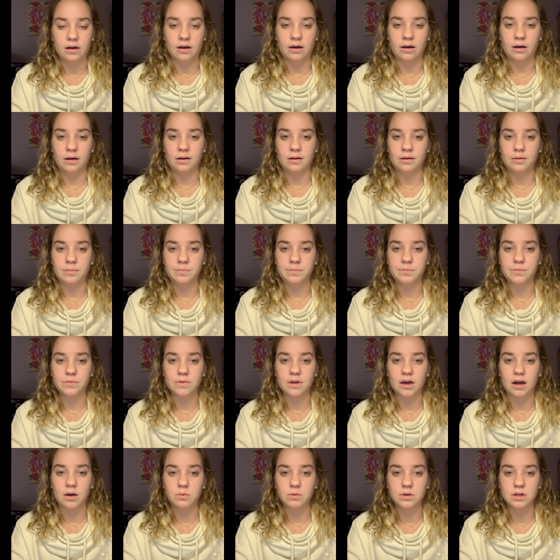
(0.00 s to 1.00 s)
um,
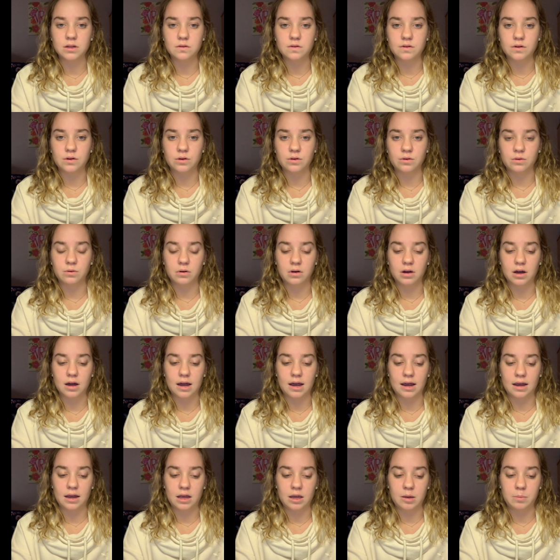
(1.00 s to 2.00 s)
I went through
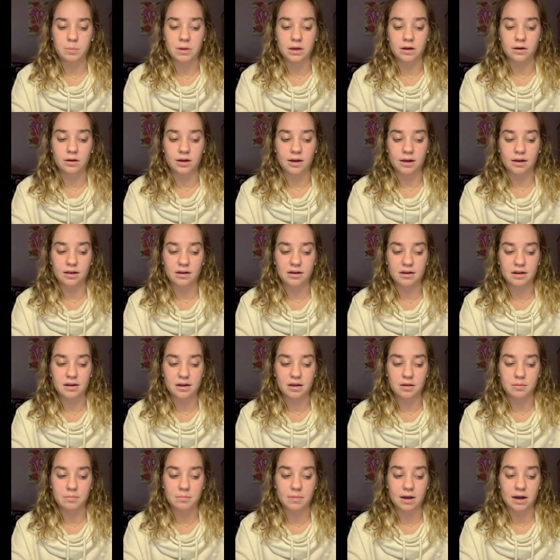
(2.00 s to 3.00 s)
a period
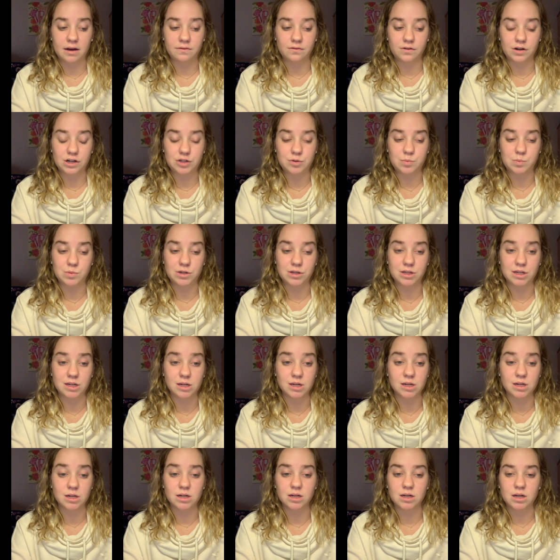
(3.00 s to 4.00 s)
in my freshman
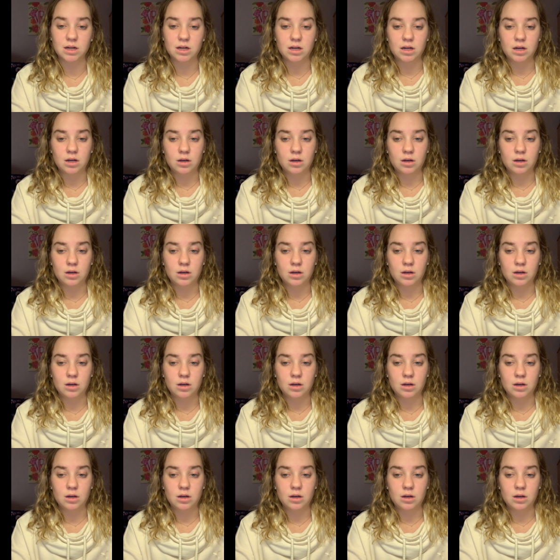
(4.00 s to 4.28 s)
year